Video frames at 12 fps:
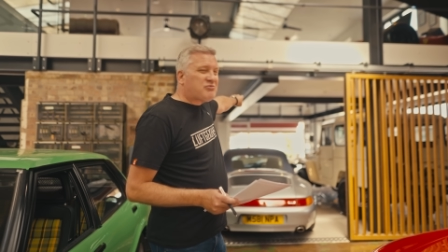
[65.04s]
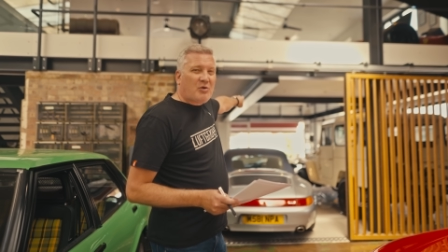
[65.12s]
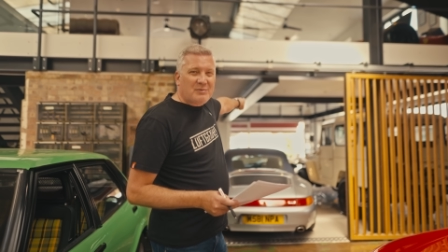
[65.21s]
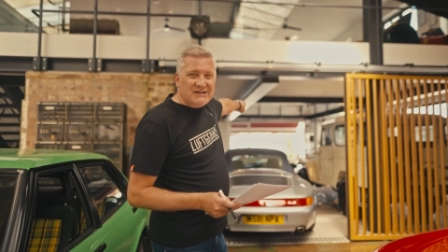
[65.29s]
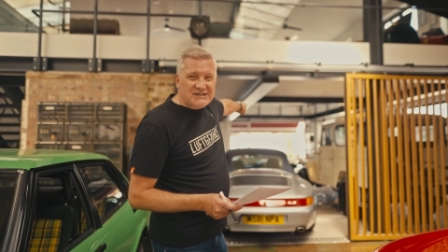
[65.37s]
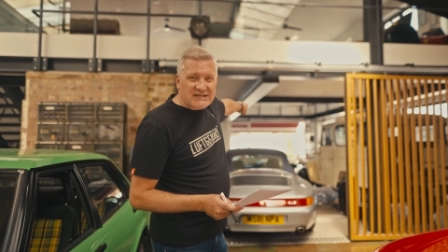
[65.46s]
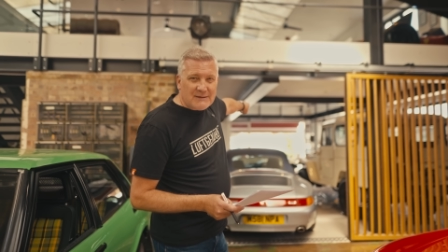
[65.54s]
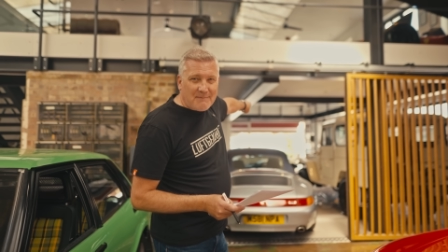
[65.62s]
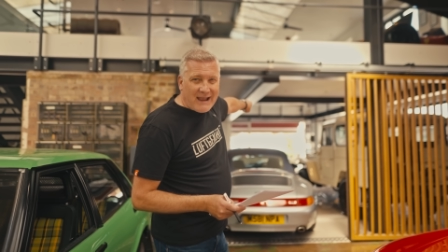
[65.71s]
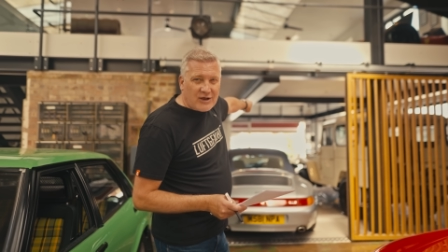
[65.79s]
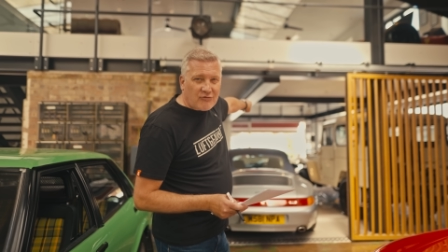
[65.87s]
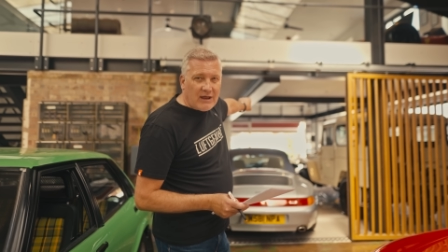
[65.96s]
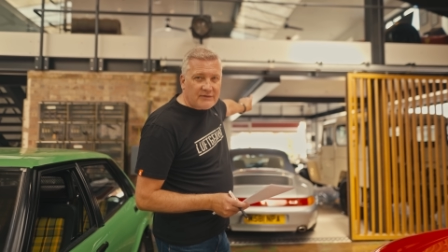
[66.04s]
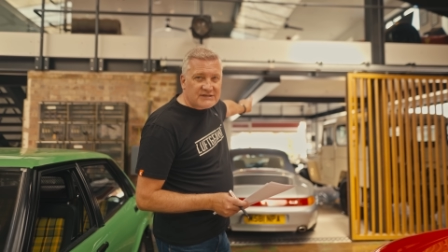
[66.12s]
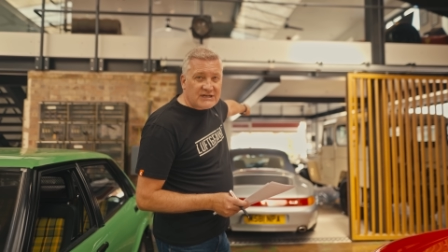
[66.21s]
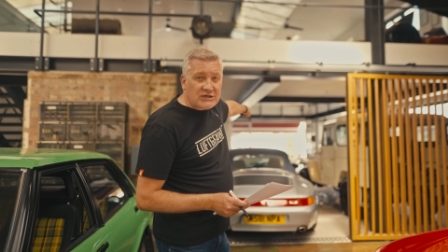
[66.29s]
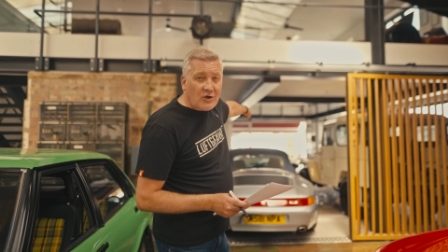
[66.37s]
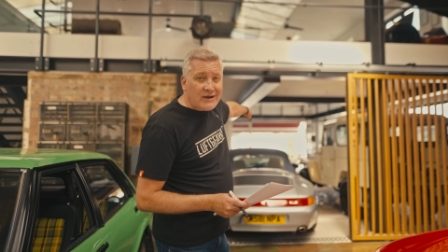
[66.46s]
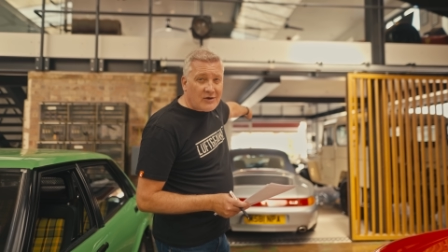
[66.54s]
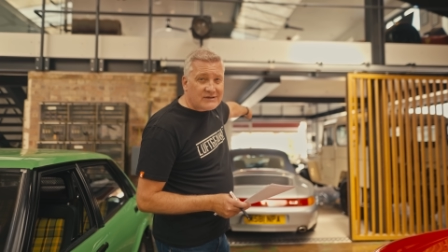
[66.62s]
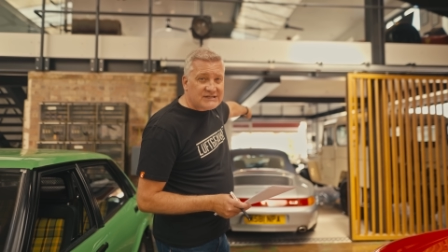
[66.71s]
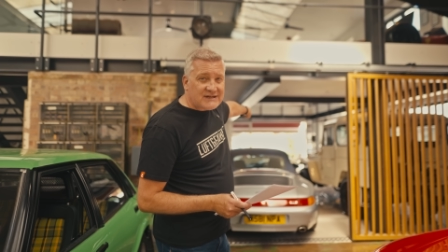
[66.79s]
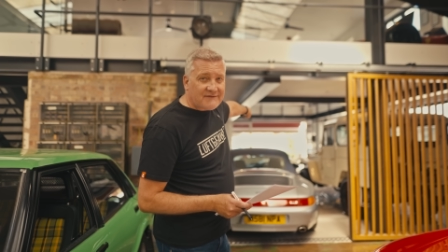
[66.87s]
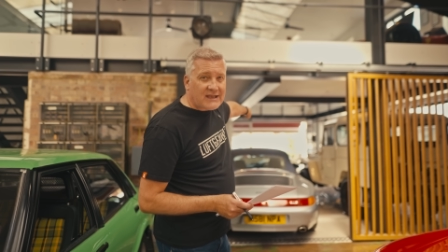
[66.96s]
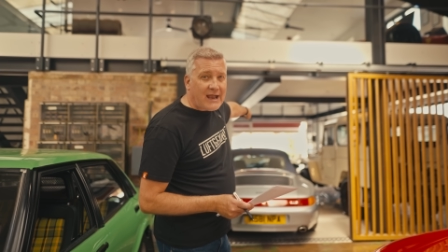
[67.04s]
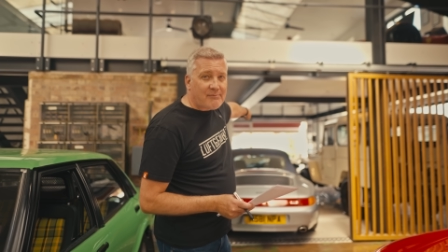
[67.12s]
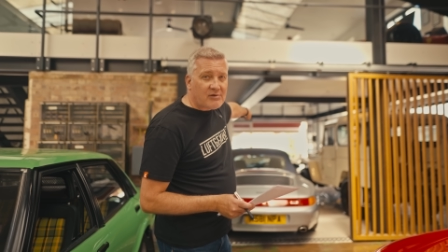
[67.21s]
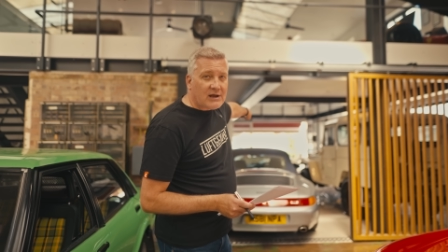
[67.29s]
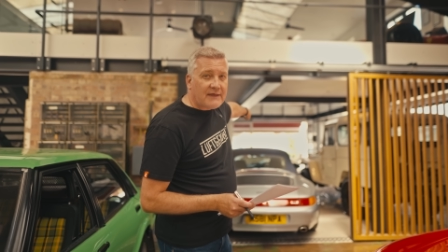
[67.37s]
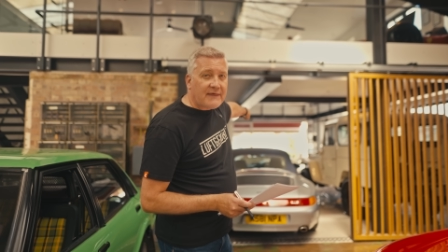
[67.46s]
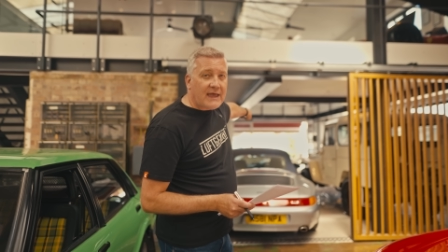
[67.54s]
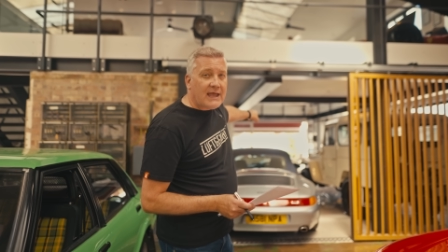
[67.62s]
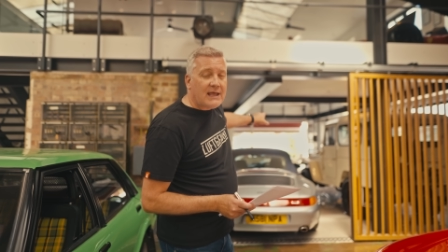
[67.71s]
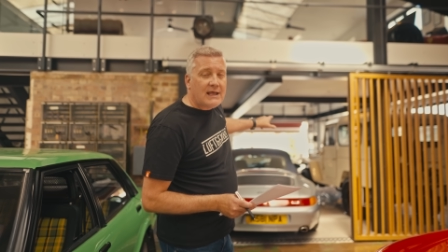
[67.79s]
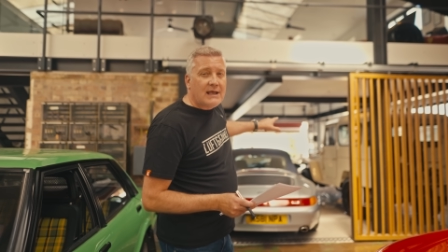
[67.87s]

probably see in the background, there's a 997 Cabriolet there.